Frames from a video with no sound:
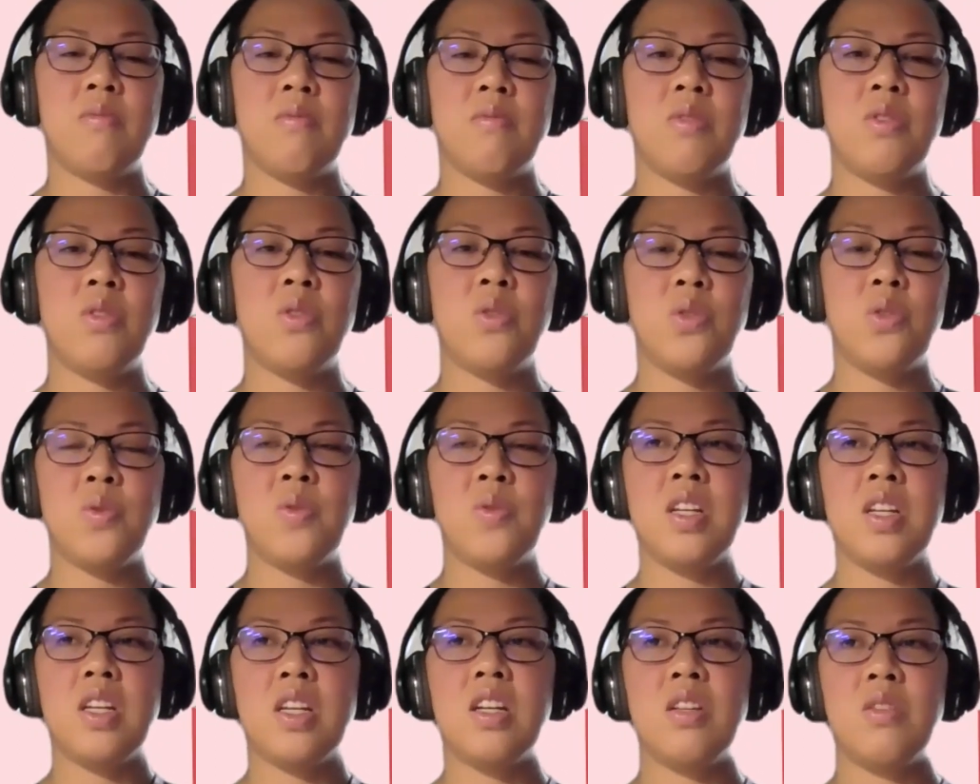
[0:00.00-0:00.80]

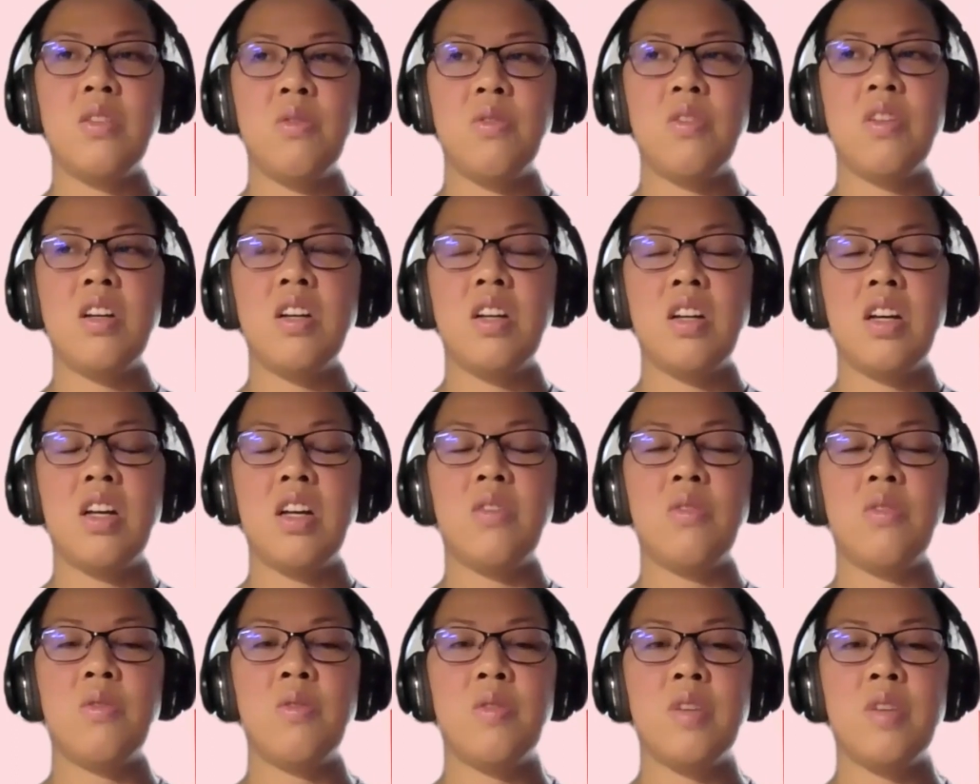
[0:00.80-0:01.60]
Usually ganun
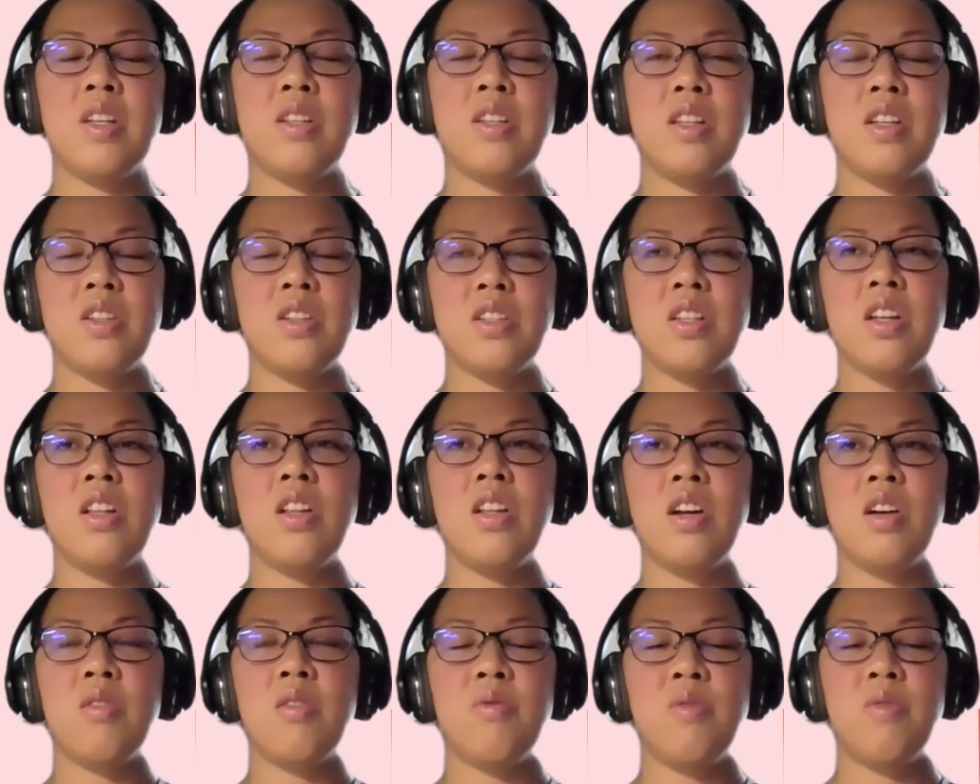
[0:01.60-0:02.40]
ang there's a
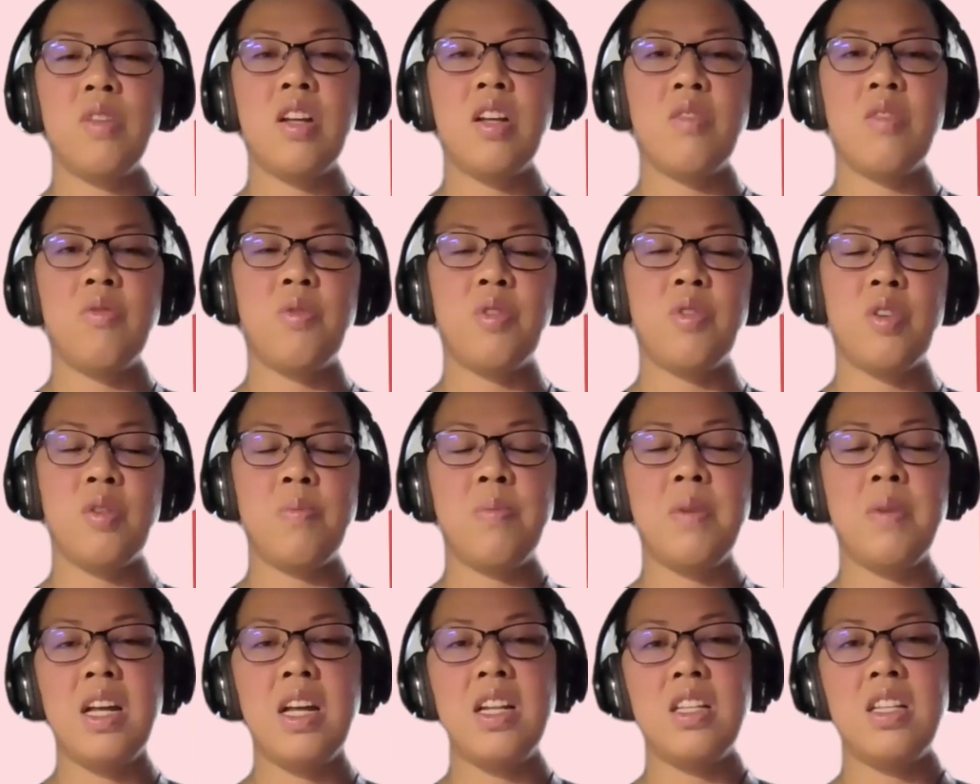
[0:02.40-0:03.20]
lot of life work
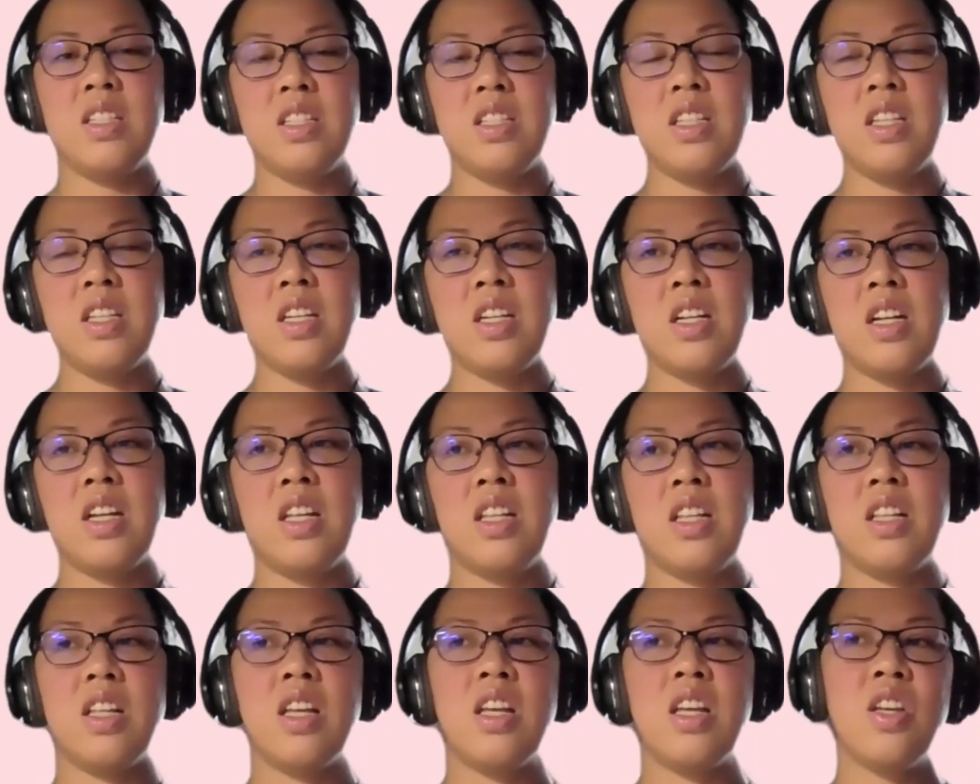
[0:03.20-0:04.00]
balance here,
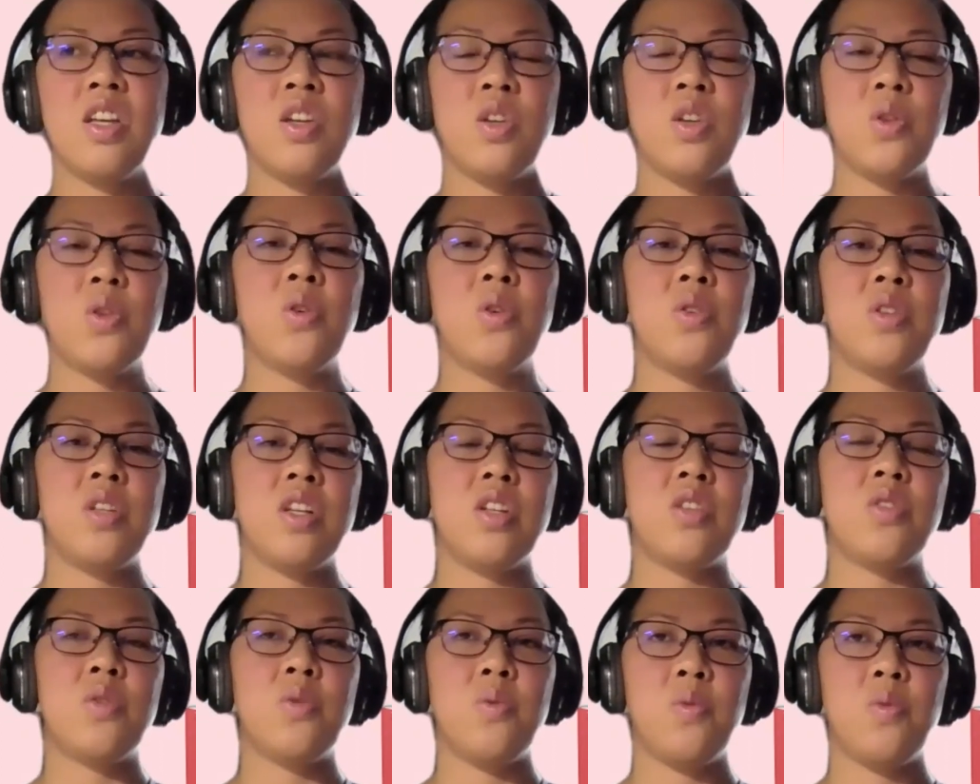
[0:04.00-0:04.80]
and you don't
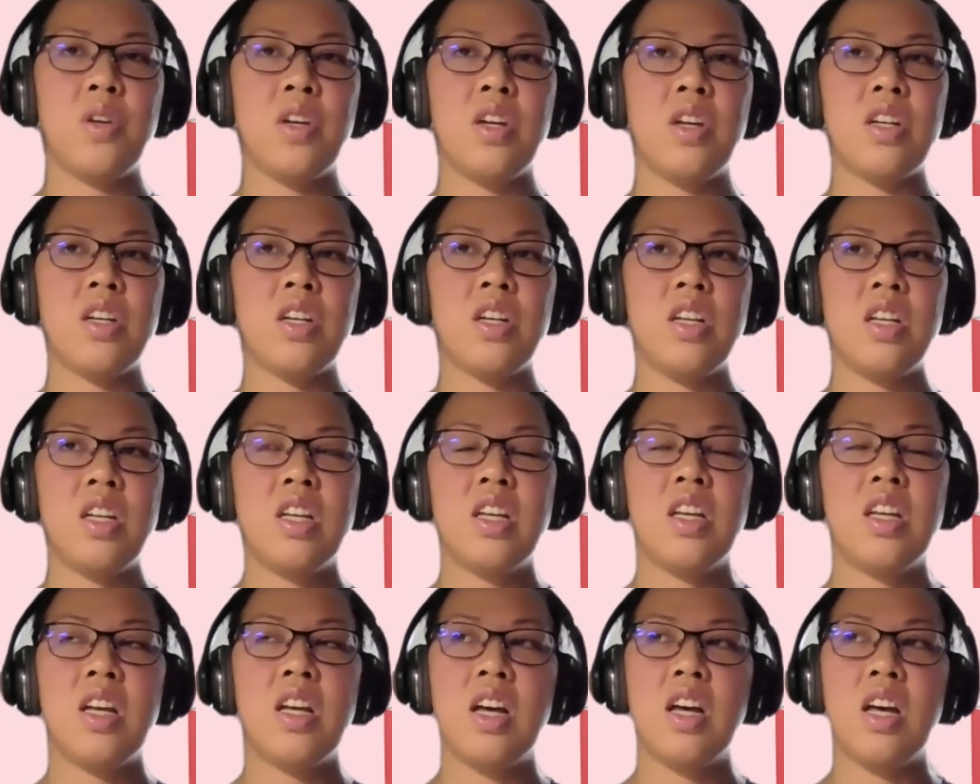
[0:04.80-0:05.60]
need to work
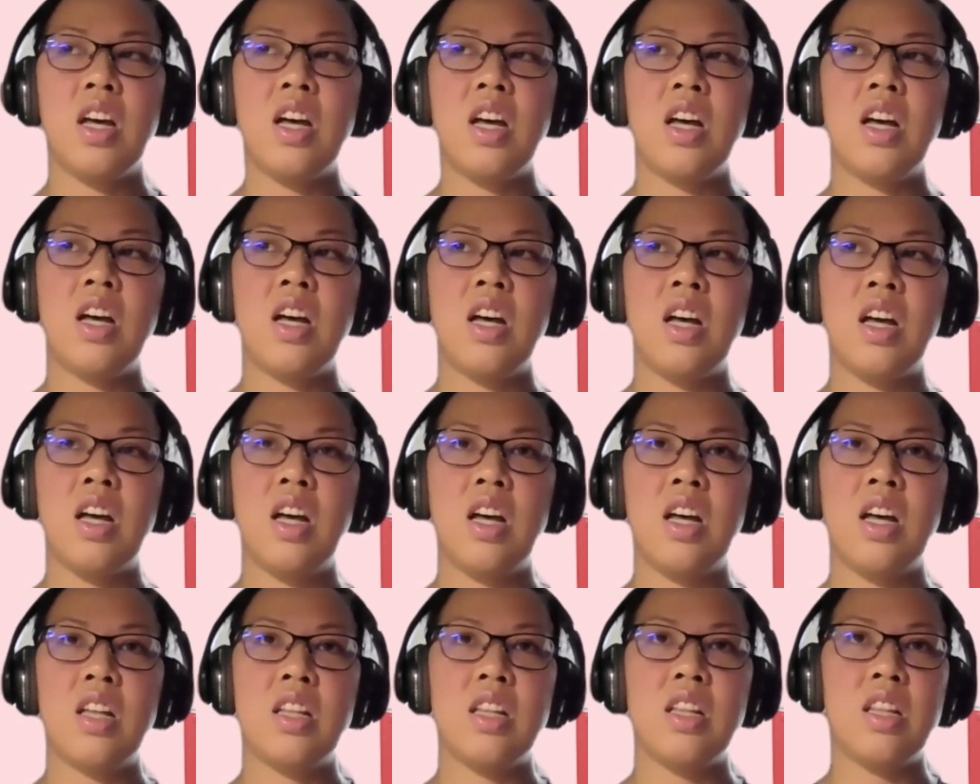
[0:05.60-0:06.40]

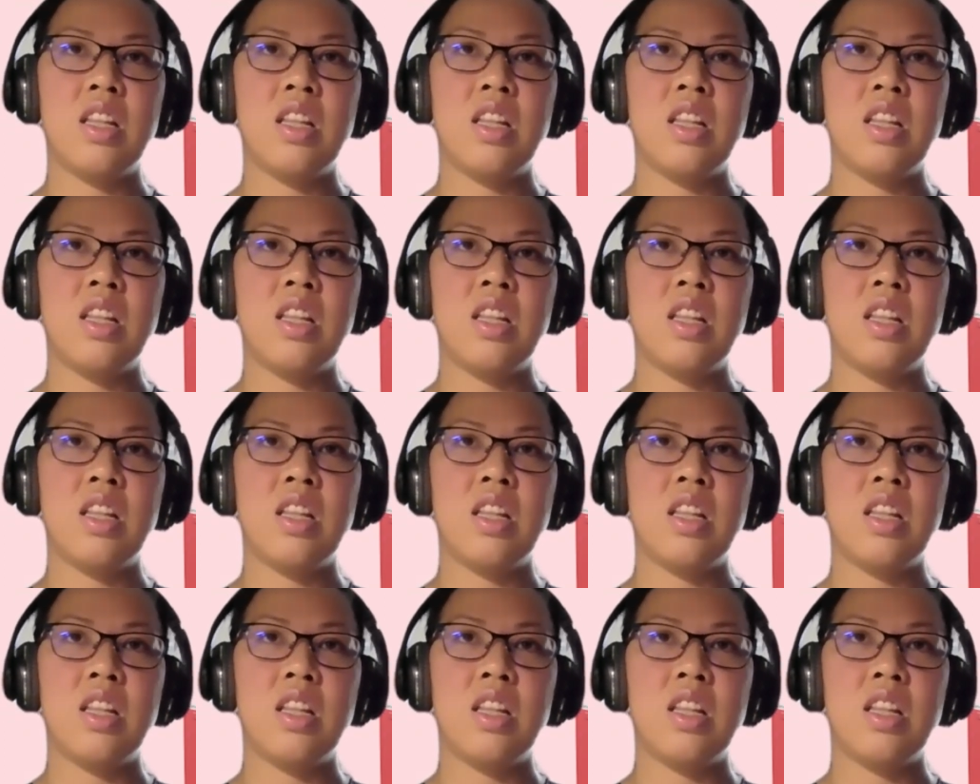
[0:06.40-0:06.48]
6